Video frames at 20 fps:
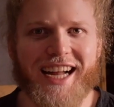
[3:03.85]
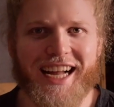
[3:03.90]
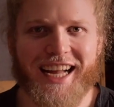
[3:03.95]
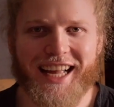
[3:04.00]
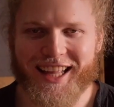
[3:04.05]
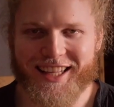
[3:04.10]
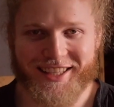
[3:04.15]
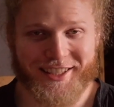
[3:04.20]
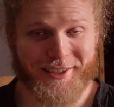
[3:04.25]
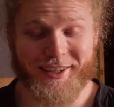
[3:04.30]
I
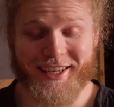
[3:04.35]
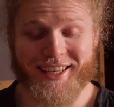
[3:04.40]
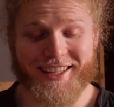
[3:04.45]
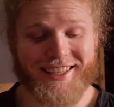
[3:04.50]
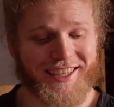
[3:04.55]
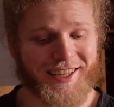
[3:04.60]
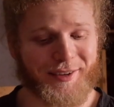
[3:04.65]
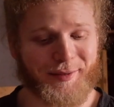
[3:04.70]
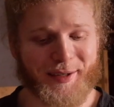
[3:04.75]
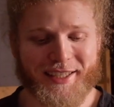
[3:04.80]
had no
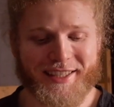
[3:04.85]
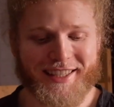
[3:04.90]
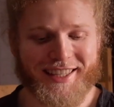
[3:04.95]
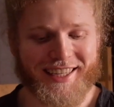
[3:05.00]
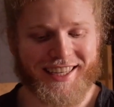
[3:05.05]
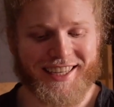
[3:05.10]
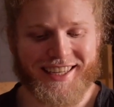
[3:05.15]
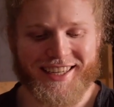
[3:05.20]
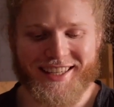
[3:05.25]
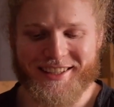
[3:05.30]
idea about
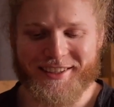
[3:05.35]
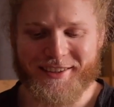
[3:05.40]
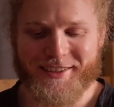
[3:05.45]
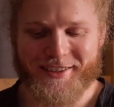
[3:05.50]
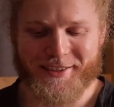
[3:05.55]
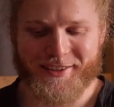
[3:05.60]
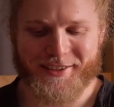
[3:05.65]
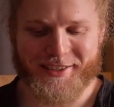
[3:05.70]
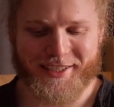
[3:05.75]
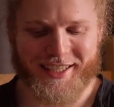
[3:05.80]
that. I didn't know
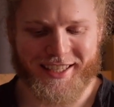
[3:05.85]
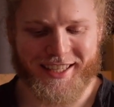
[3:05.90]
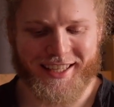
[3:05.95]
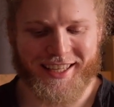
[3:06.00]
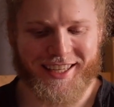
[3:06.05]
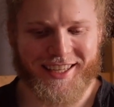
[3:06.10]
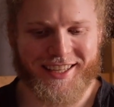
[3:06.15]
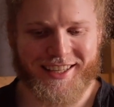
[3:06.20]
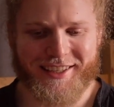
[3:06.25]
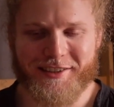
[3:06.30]
there was
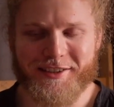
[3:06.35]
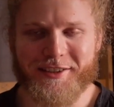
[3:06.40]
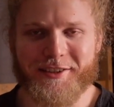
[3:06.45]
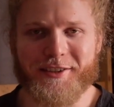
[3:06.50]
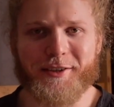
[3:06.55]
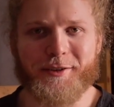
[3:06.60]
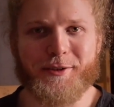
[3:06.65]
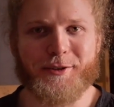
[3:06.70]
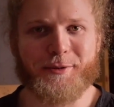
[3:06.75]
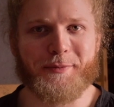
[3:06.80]
any color
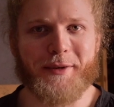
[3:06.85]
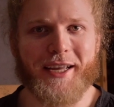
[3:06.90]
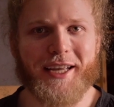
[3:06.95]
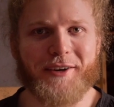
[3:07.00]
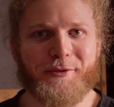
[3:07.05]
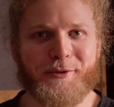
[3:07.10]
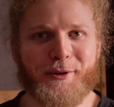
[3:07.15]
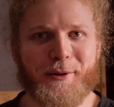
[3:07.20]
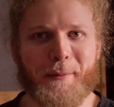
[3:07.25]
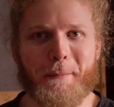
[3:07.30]
that was
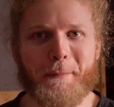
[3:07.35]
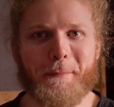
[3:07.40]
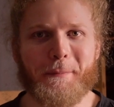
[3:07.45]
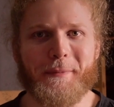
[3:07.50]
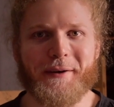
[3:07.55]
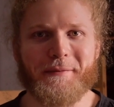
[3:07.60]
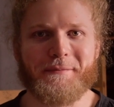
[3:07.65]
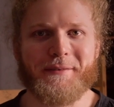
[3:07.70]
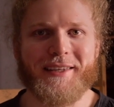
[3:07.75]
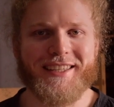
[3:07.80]
made from
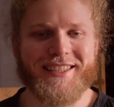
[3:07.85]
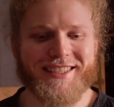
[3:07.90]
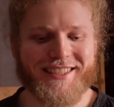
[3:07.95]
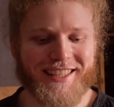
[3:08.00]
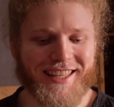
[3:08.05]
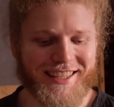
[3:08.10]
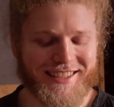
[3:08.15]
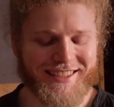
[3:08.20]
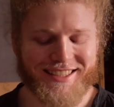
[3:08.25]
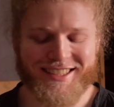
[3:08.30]
mummies.
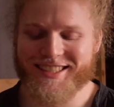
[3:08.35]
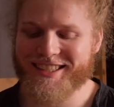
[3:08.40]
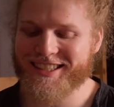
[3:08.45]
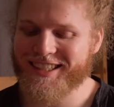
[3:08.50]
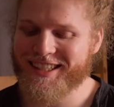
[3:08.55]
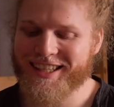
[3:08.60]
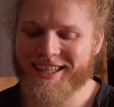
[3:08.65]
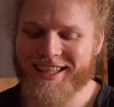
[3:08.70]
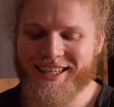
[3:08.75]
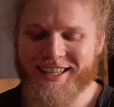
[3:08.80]
That's,
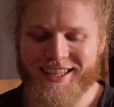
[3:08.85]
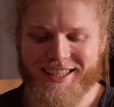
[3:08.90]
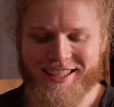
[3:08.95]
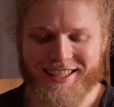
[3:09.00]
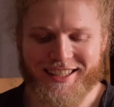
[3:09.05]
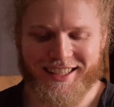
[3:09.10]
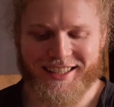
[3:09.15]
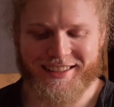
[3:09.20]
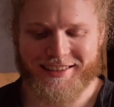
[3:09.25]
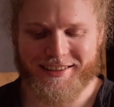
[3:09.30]

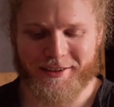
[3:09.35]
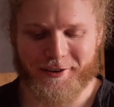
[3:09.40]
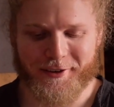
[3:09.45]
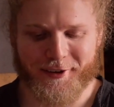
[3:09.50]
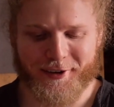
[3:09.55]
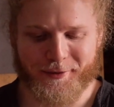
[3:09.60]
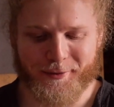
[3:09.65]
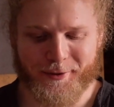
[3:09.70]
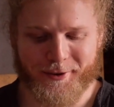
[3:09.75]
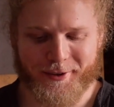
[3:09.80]
that's
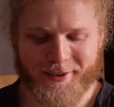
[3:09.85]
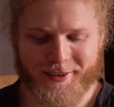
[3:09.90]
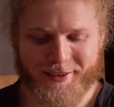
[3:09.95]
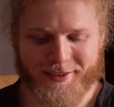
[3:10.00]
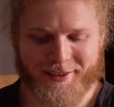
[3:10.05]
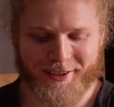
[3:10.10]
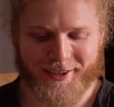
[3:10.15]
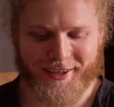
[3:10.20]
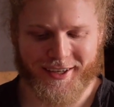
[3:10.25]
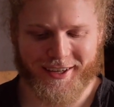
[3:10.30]
incredible.
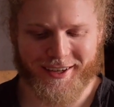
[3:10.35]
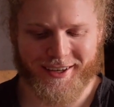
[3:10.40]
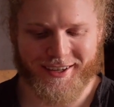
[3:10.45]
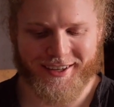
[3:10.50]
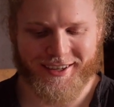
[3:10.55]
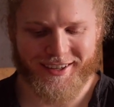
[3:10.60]
Okay.